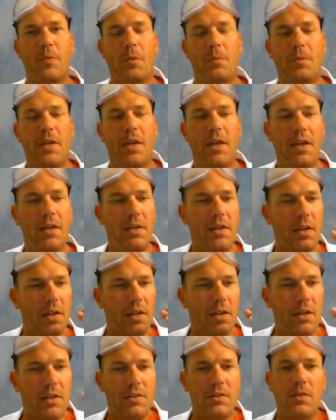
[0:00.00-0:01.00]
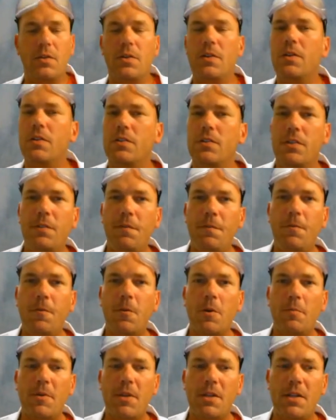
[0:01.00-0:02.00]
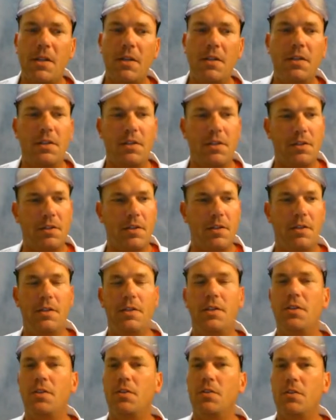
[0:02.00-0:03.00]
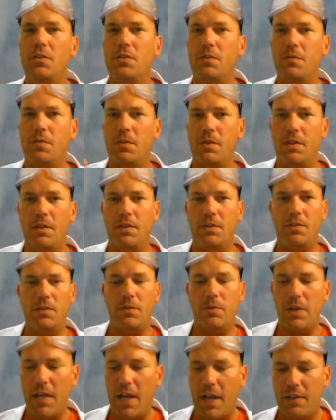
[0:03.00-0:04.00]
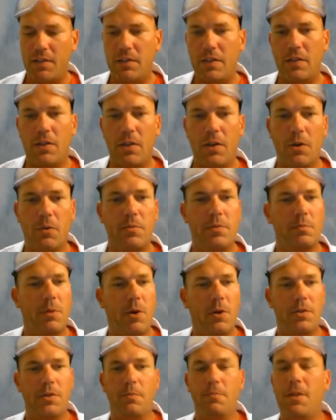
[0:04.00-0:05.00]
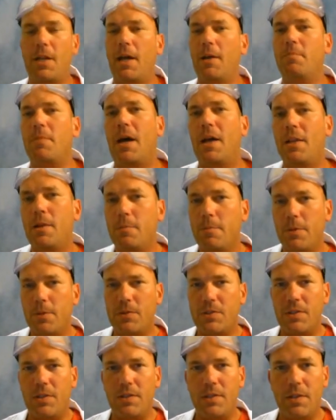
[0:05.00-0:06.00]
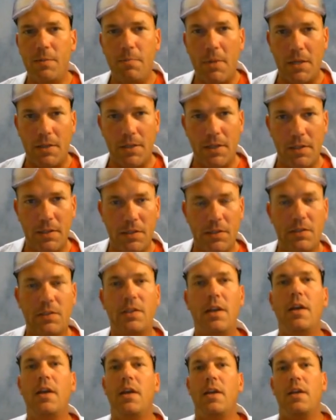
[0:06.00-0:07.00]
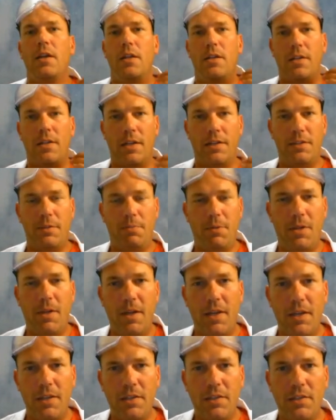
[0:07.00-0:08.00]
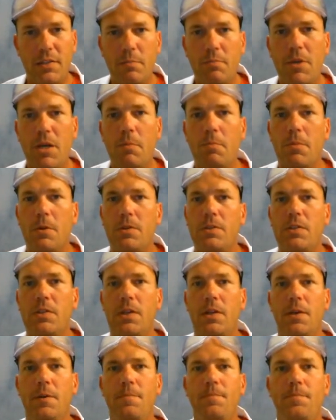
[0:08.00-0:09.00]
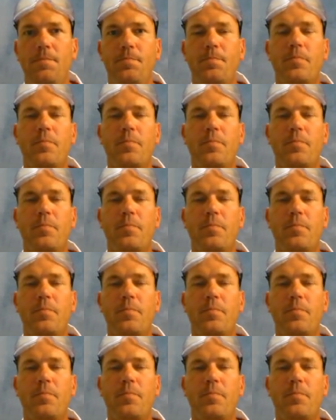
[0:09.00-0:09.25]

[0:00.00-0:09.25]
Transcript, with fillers: Okay, so here's the formula you're going to use for these three isotopes multiplied by their percent abundance. Let's plug in some numbers here.